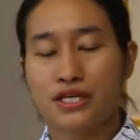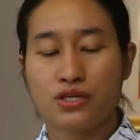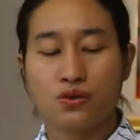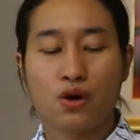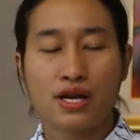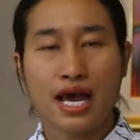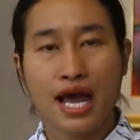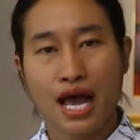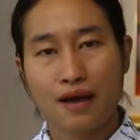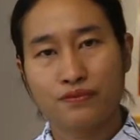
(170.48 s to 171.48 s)
You want to
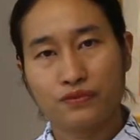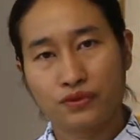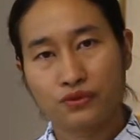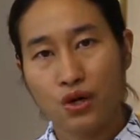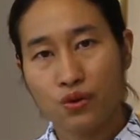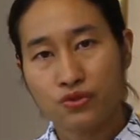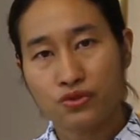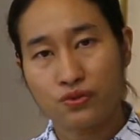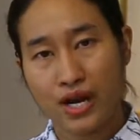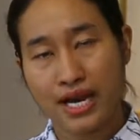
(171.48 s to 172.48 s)
have growth
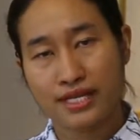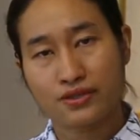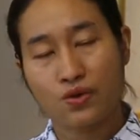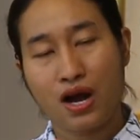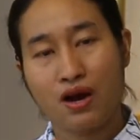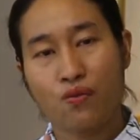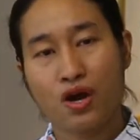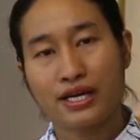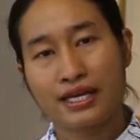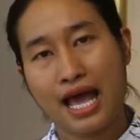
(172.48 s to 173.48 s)
rate. You
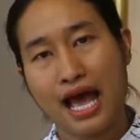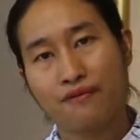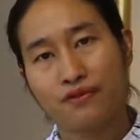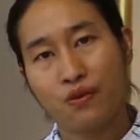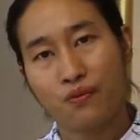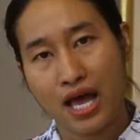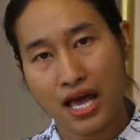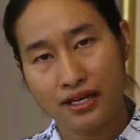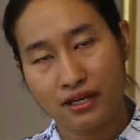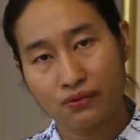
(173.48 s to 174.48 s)
want to have
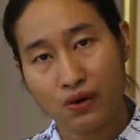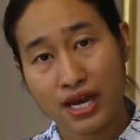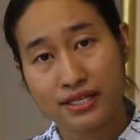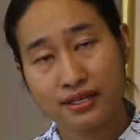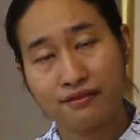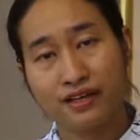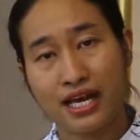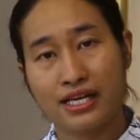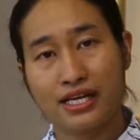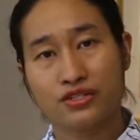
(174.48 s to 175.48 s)
the right
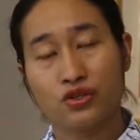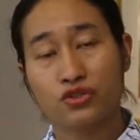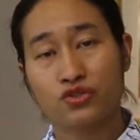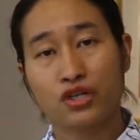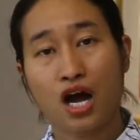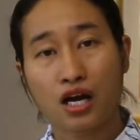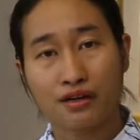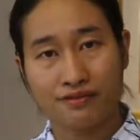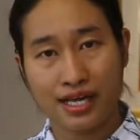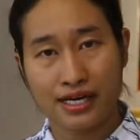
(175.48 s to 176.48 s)
awareness or strong
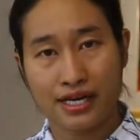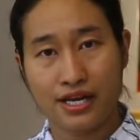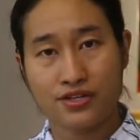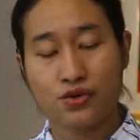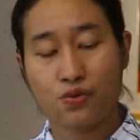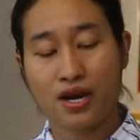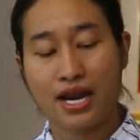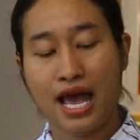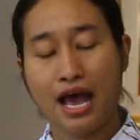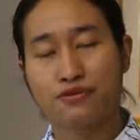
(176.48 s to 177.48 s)
awareness. You want
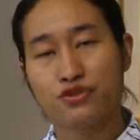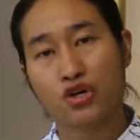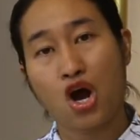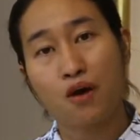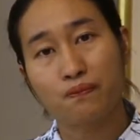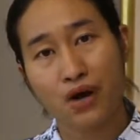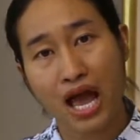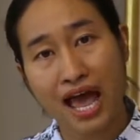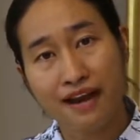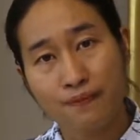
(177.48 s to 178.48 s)
to have strong
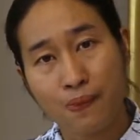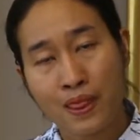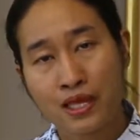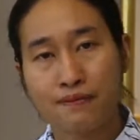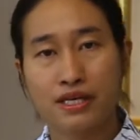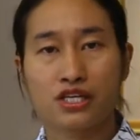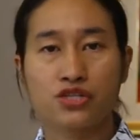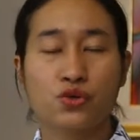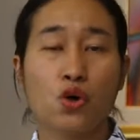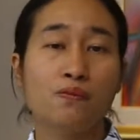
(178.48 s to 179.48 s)
brand
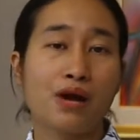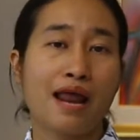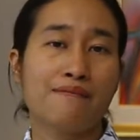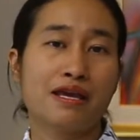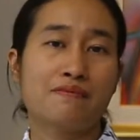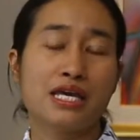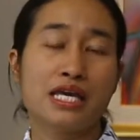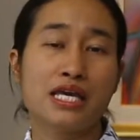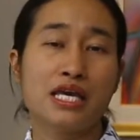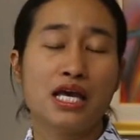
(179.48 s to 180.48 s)
because your brand may
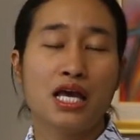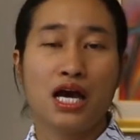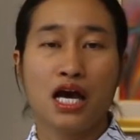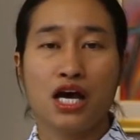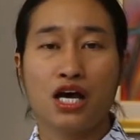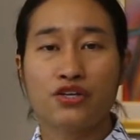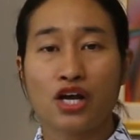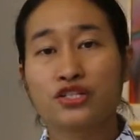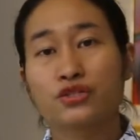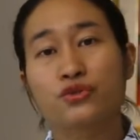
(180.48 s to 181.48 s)
be
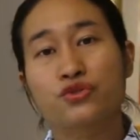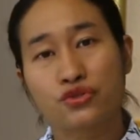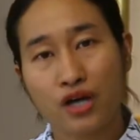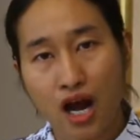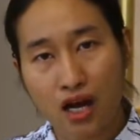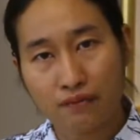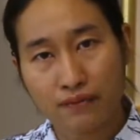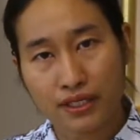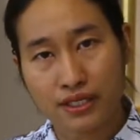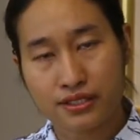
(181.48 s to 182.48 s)
not too strong
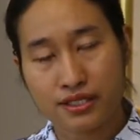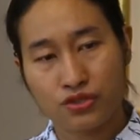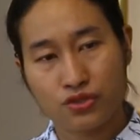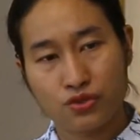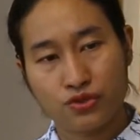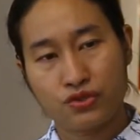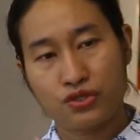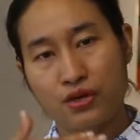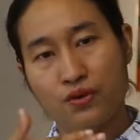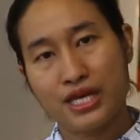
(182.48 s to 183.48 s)
because you're
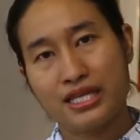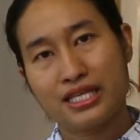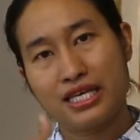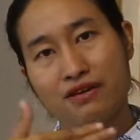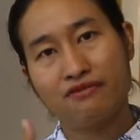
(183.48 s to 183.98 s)
still in the